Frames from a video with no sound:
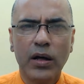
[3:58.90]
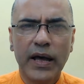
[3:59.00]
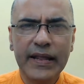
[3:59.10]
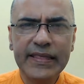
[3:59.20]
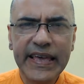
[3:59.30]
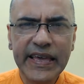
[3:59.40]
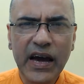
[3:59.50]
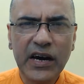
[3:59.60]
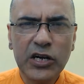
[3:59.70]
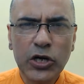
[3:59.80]
in the
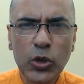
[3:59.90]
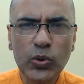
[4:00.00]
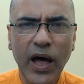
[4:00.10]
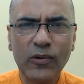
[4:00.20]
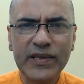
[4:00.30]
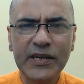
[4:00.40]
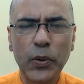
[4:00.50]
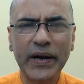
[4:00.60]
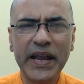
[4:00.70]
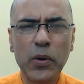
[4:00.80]
year
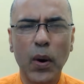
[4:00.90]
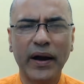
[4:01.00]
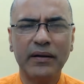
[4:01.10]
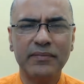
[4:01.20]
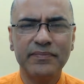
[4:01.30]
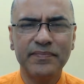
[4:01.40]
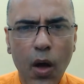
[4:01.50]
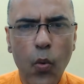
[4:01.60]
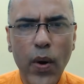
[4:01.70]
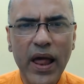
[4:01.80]
2021.
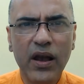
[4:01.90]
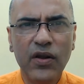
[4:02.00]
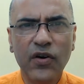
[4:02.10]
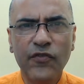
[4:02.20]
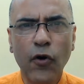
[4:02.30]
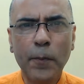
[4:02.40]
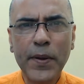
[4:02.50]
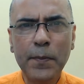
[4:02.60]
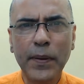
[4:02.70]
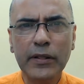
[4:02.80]
Well, for people